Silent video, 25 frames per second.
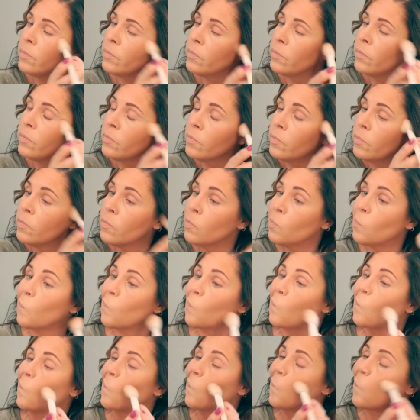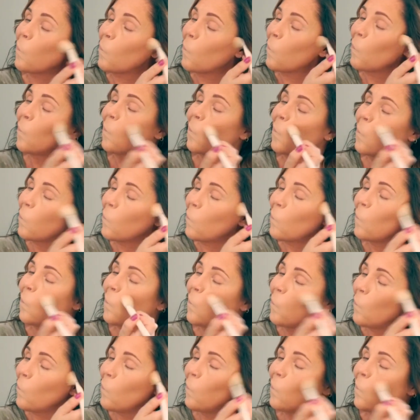
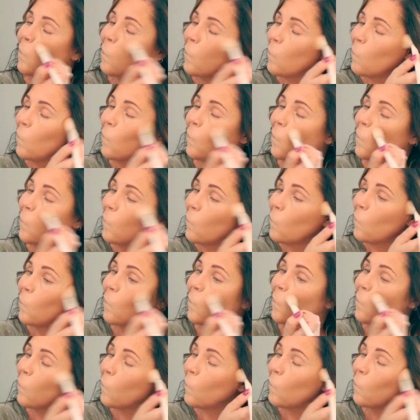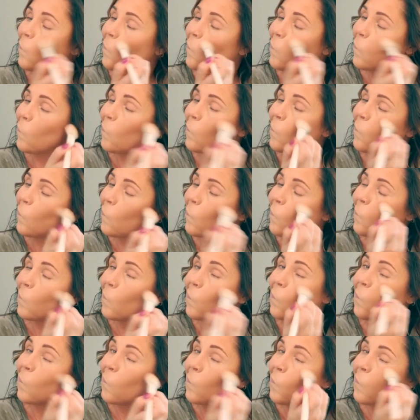
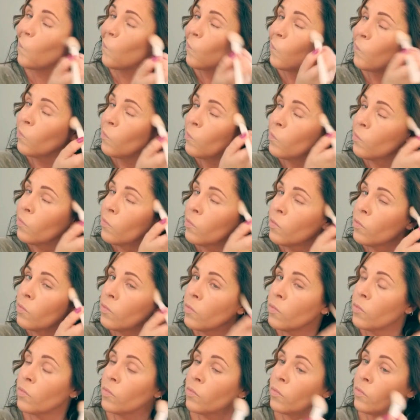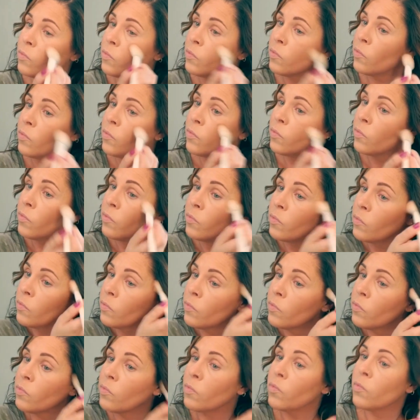
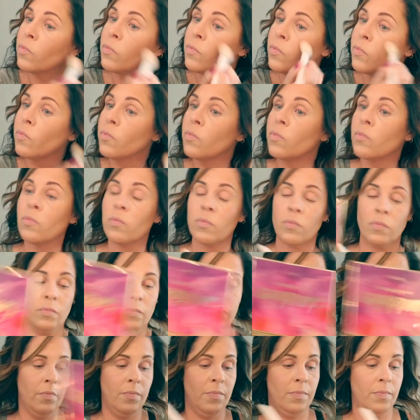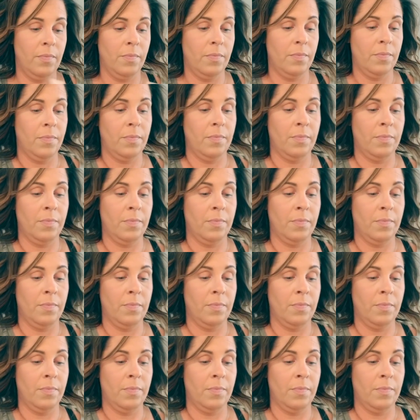(no one is talking)